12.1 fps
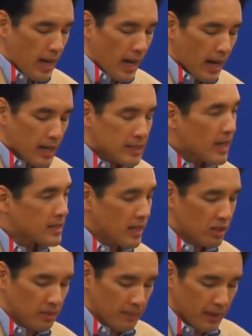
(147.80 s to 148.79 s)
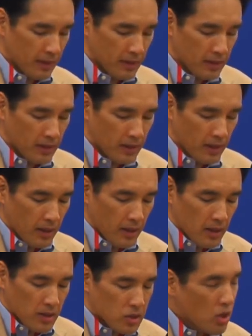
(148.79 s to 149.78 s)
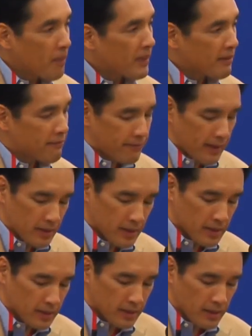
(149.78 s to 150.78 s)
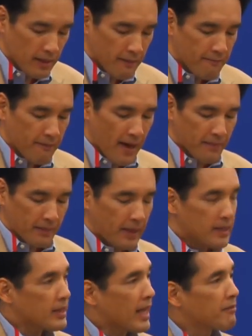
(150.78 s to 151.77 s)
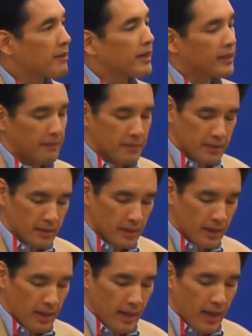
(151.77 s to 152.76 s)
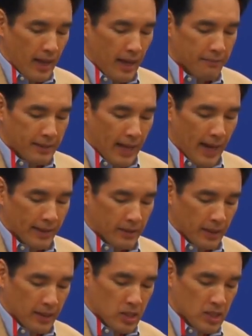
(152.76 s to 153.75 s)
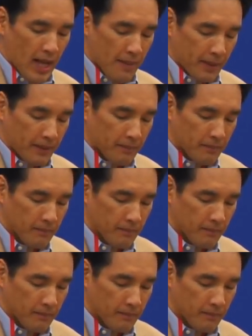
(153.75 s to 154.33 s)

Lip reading: Haga-san said to me, "So many friends, families, and relatives have died in tsunami.